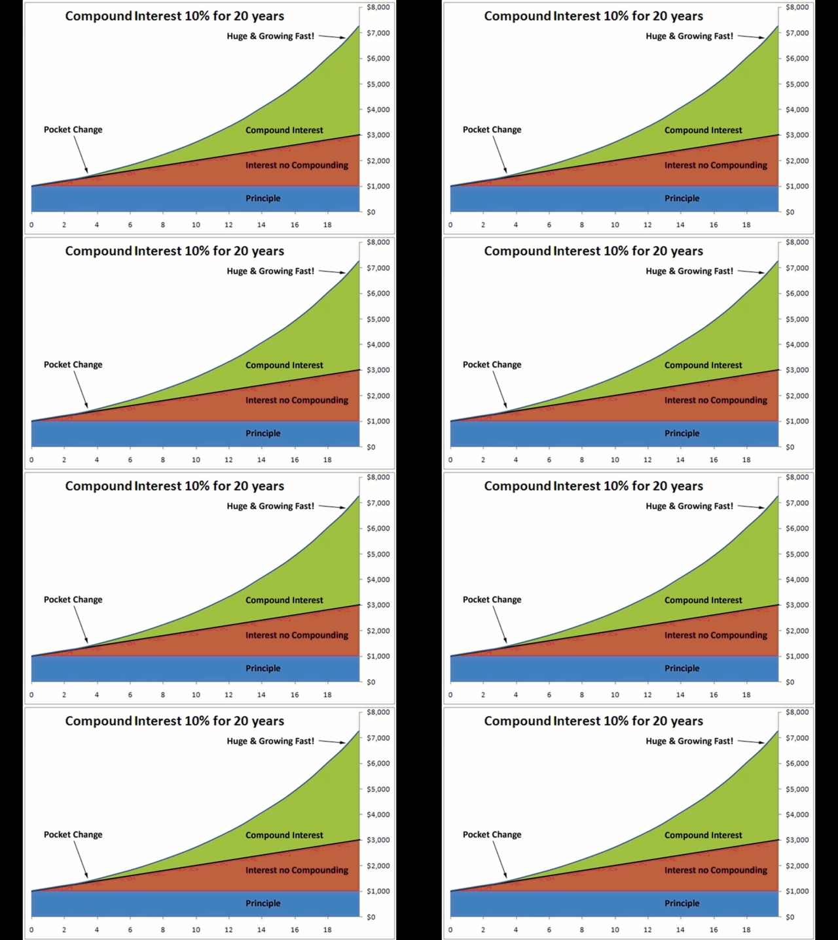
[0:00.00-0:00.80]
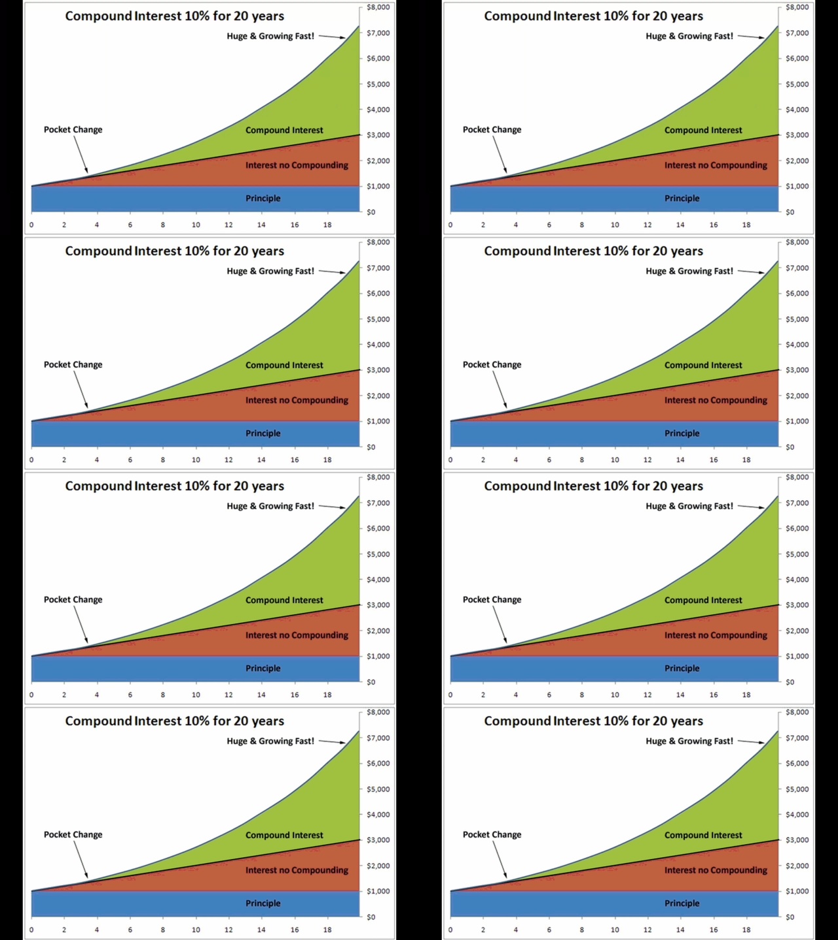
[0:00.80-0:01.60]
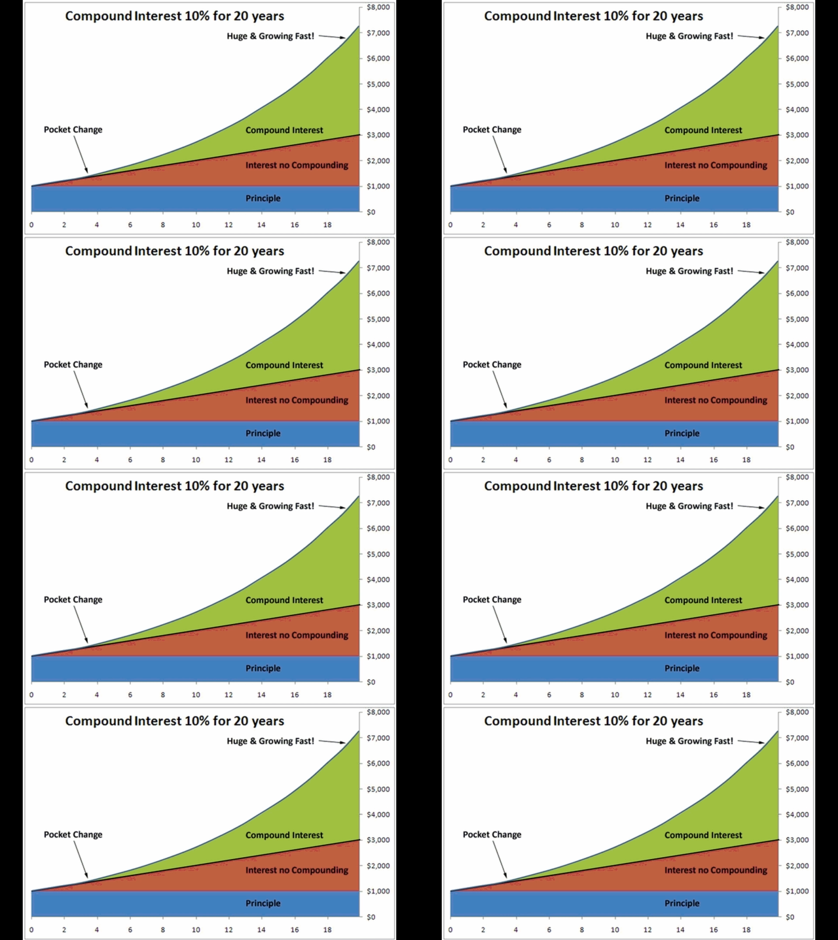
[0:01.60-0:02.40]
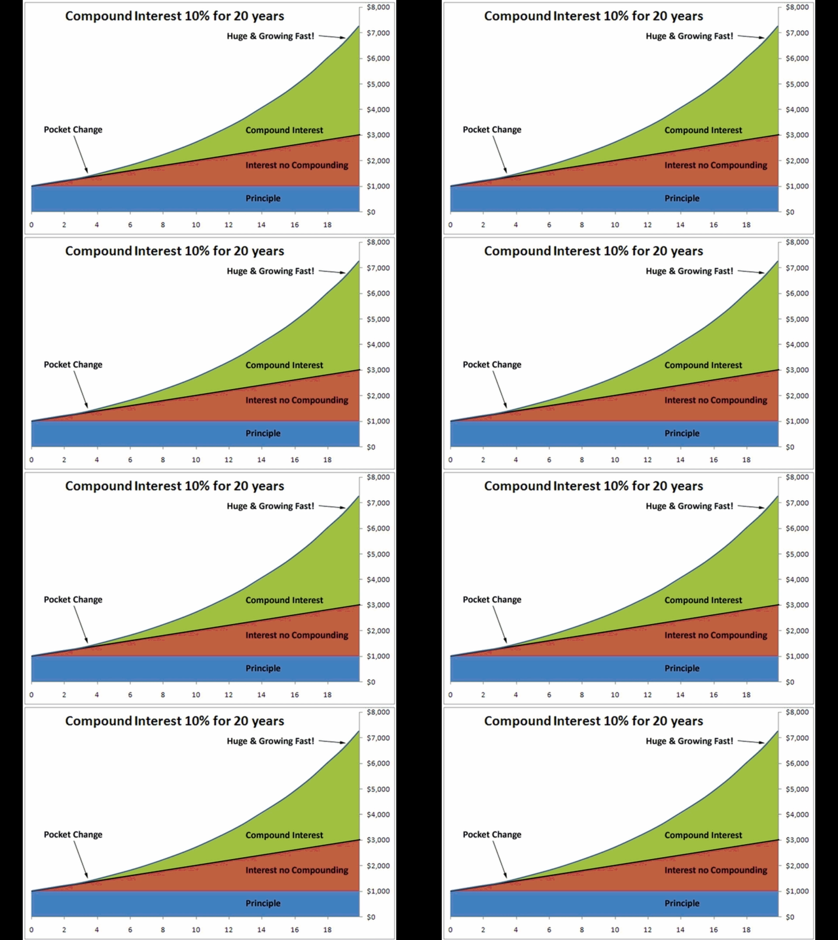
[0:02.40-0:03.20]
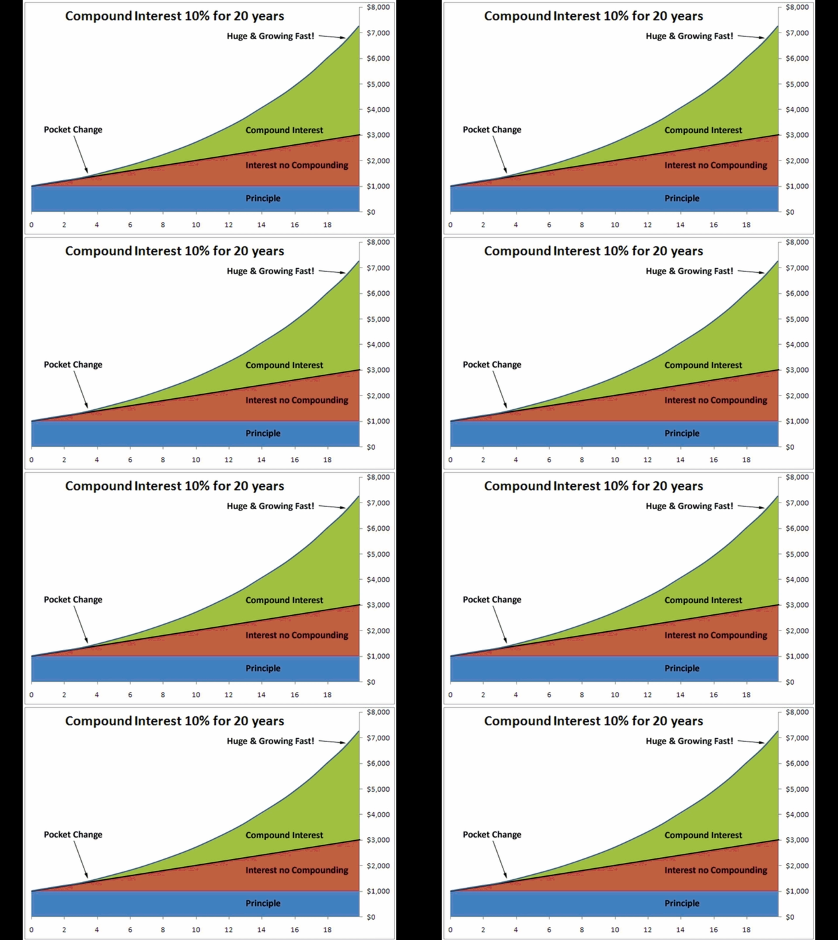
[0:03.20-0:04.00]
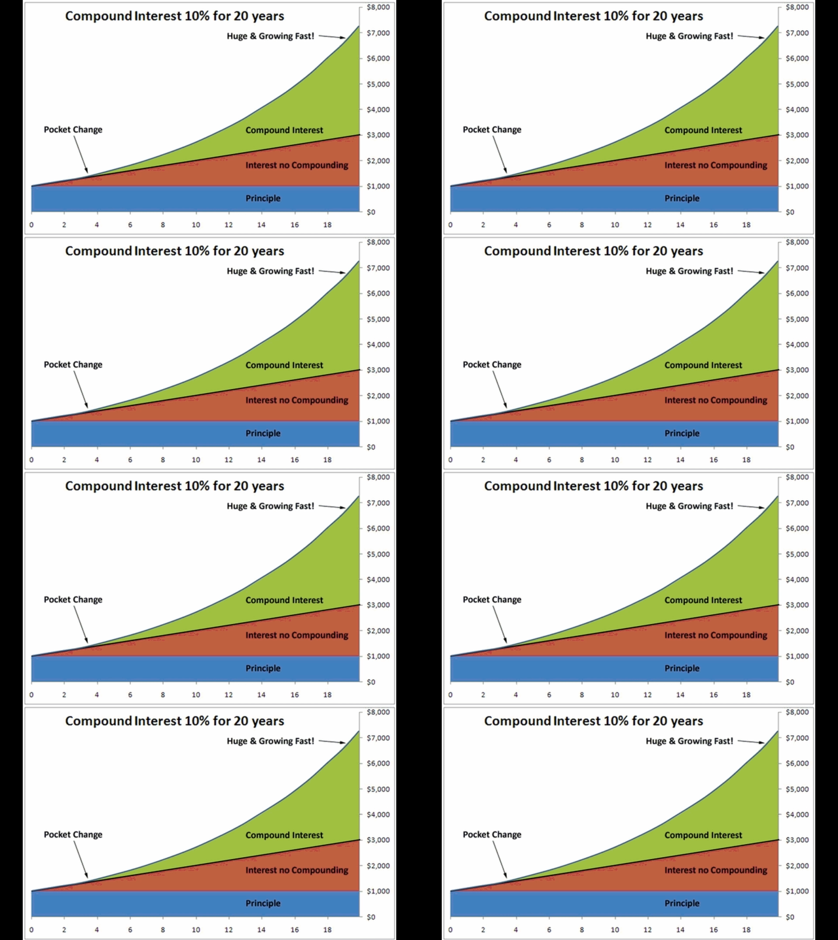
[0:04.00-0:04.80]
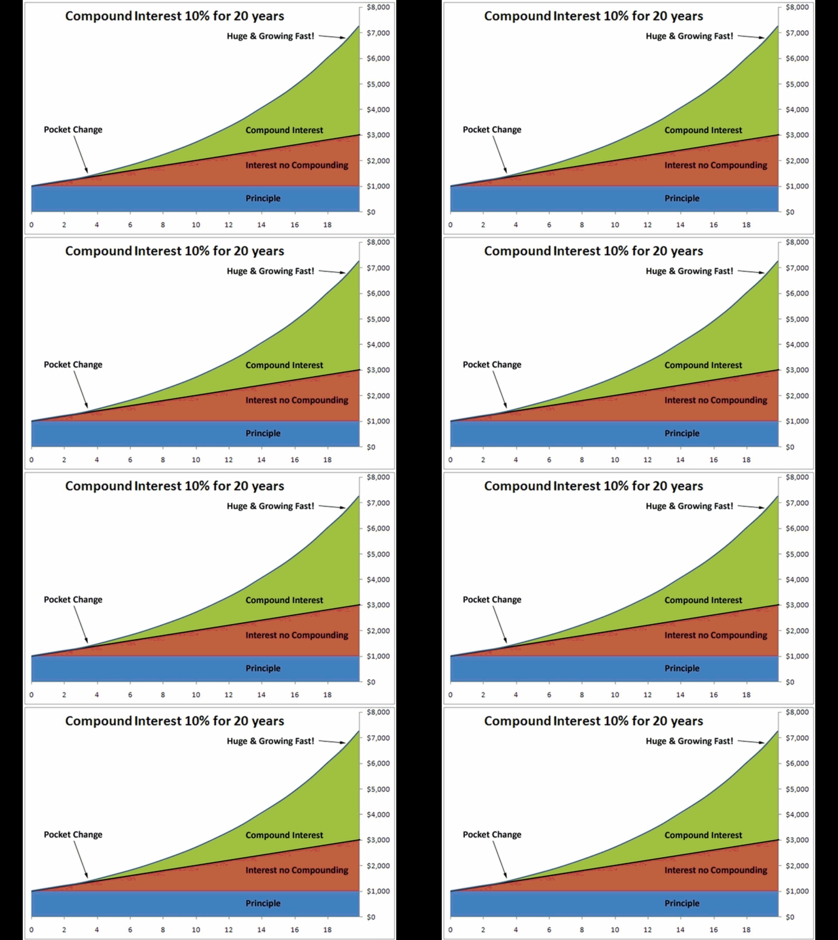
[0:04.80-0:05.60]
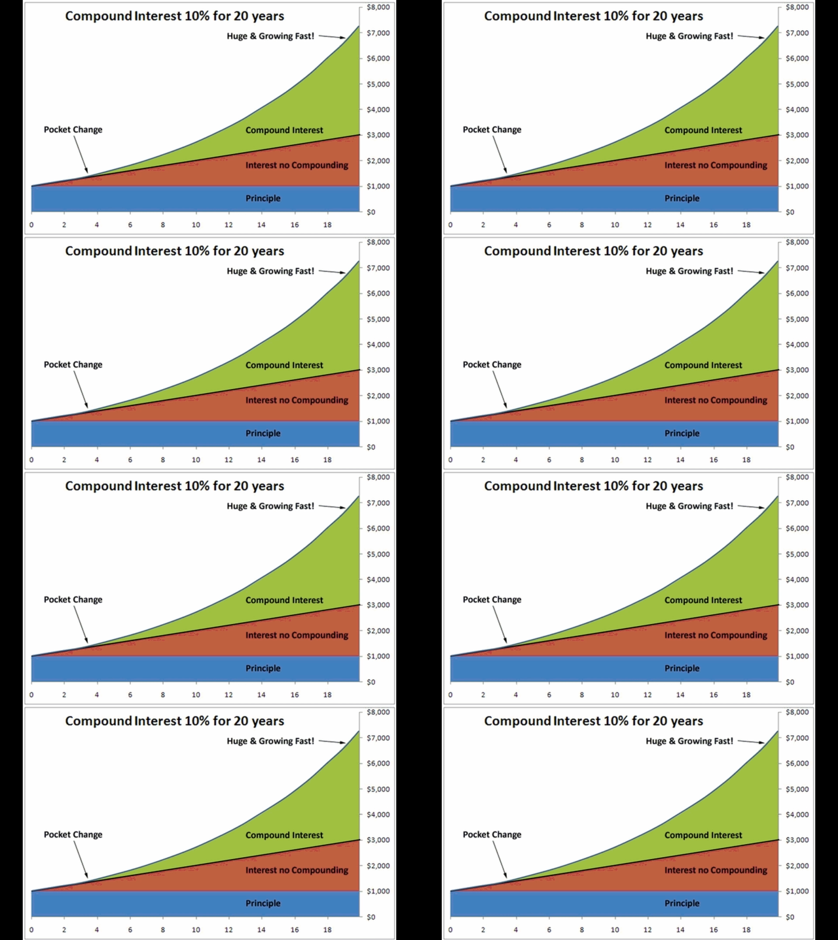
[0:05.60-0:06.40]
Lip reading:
Nobody's mouth can be seen.